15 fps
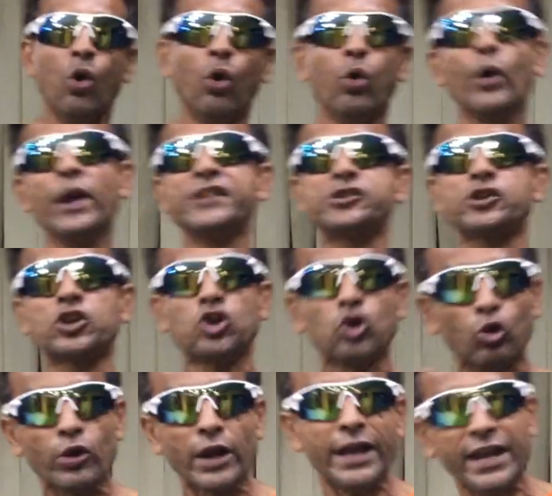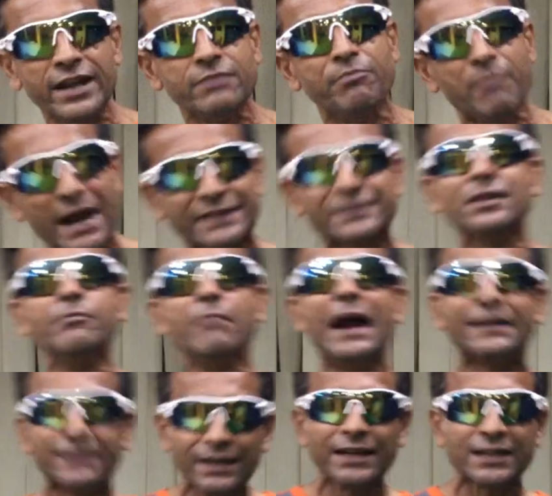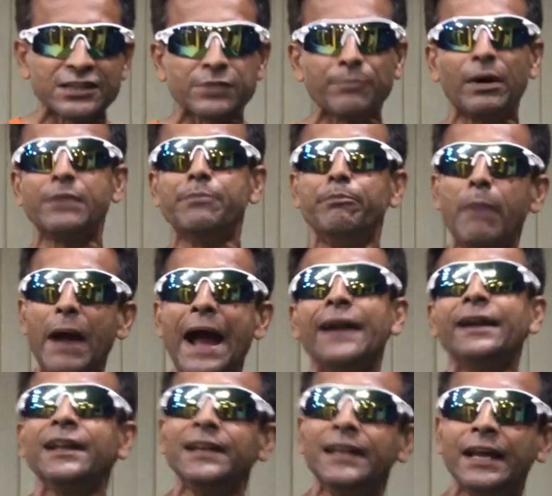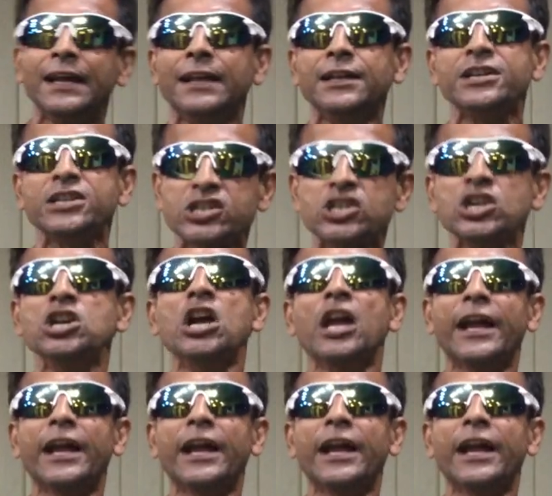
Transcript: who is good in mathematics but bad in English